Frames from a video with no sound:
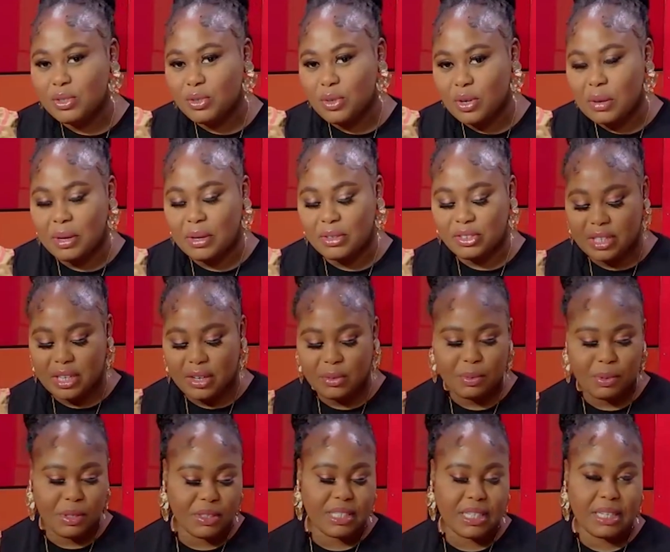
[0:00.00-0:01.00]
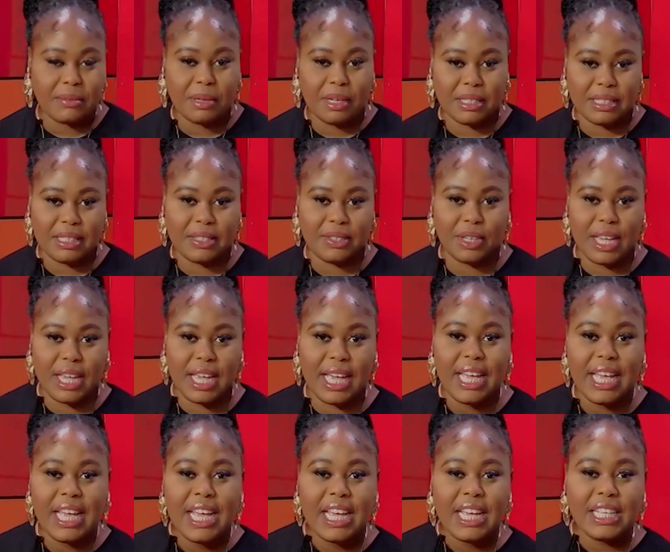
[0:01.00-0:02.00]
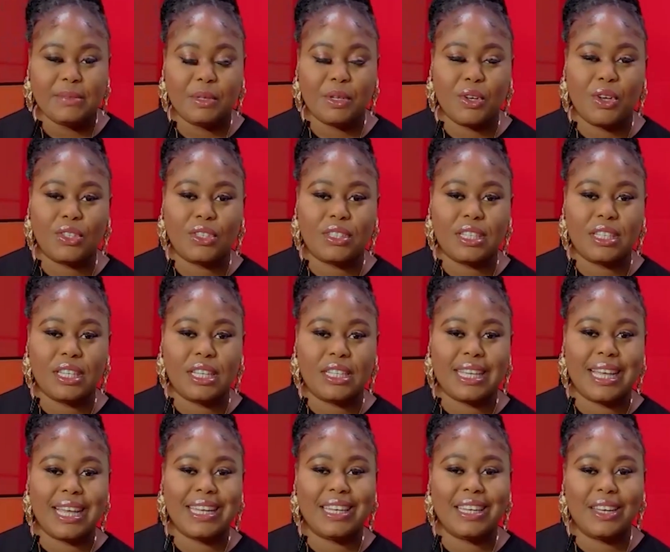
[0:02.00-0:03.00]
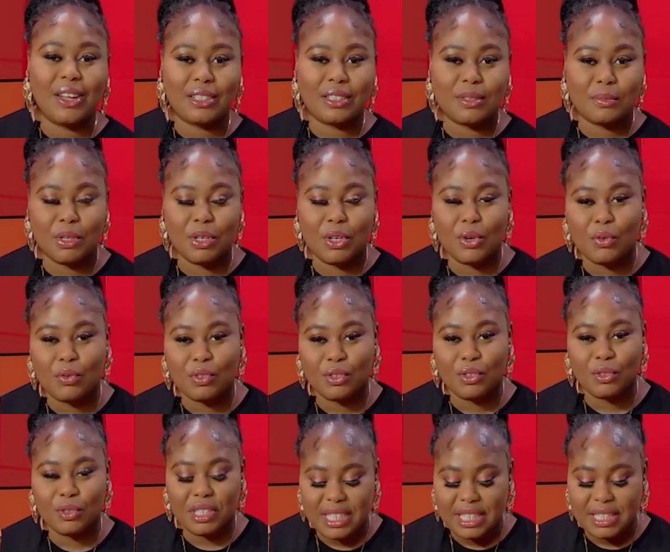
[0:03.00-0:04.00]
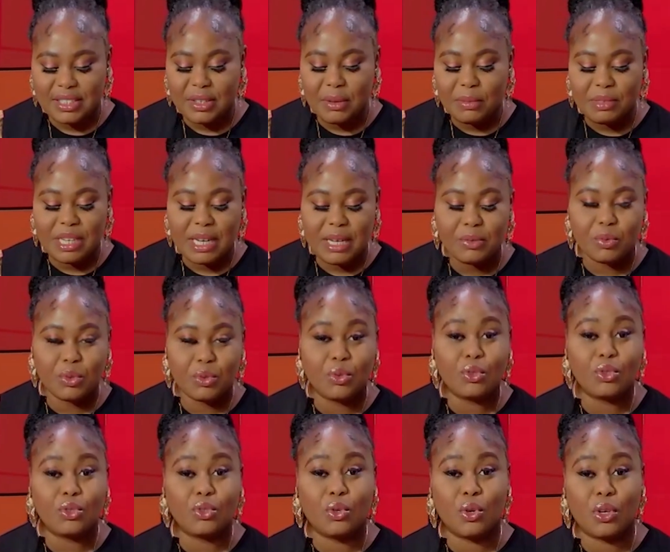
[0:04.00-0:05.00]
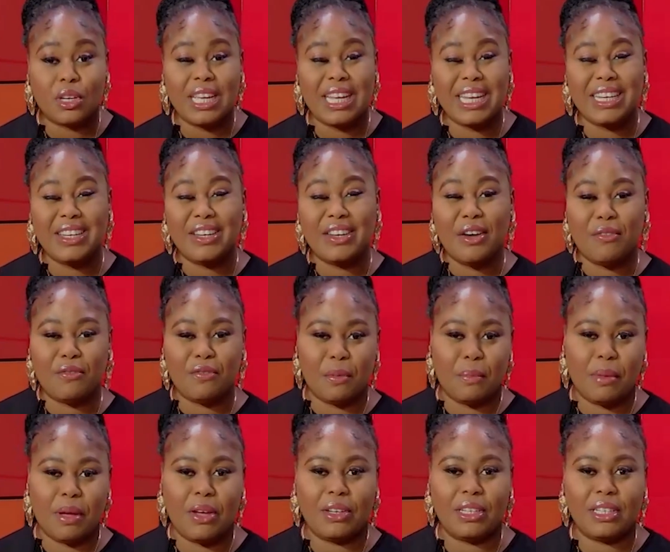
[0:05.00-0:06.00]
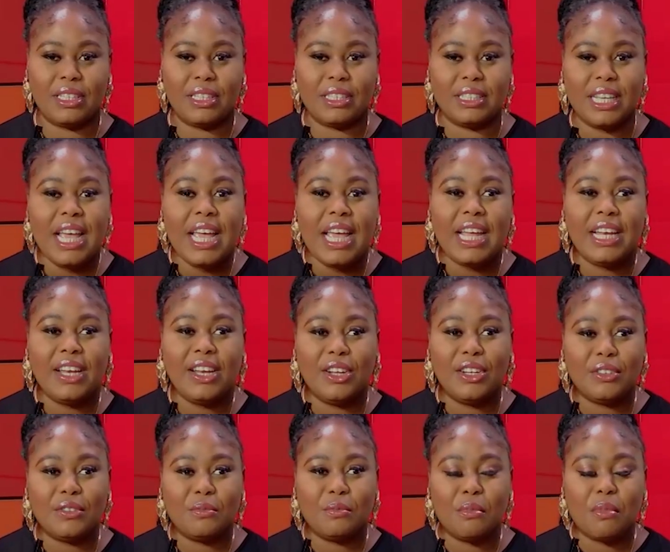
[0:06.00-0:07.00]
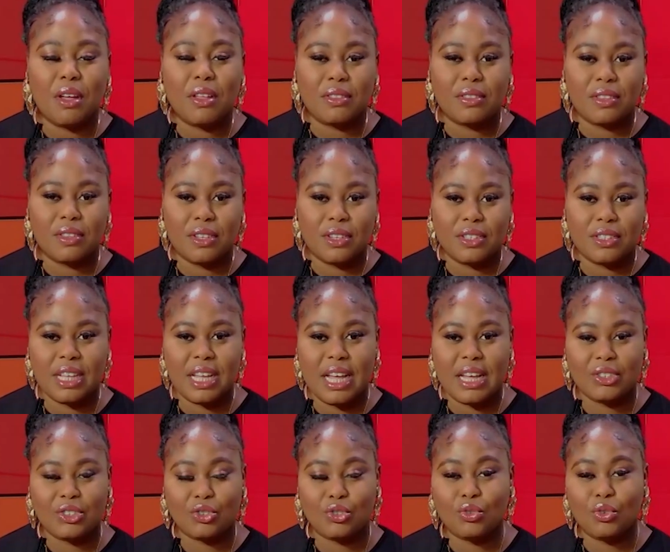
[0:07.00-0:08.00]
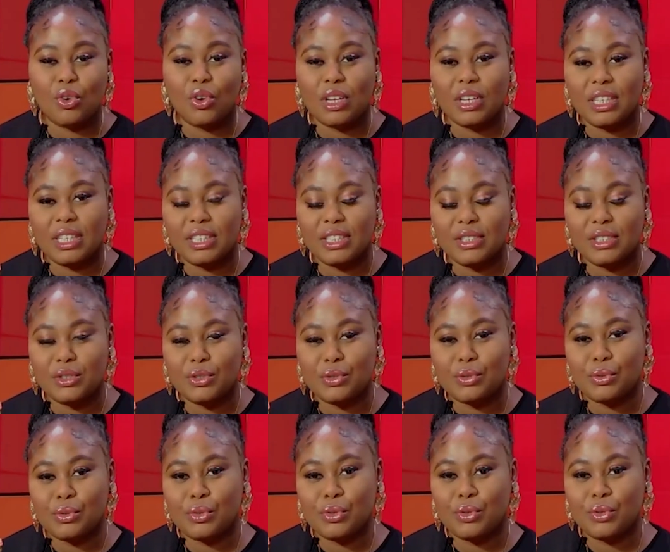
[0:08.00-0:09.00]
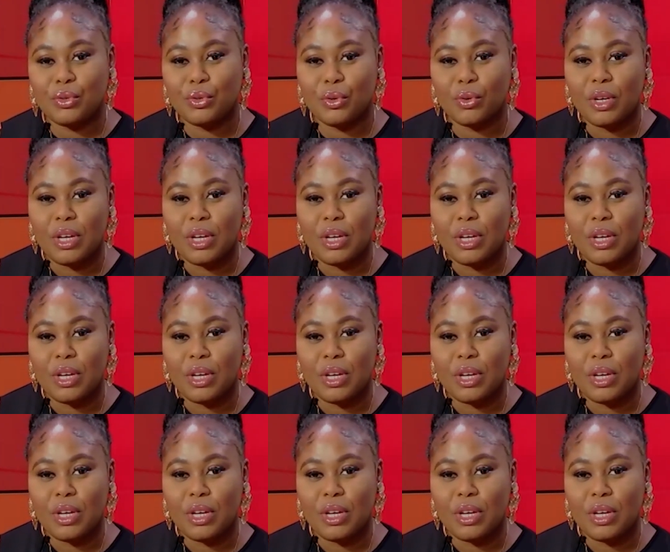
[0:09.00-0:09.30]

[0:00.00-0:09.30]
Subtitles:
about childbirth and maternal care is because it cannot be overrated. Sometimes we don't talk enough about it. A lot of mothers are struggling to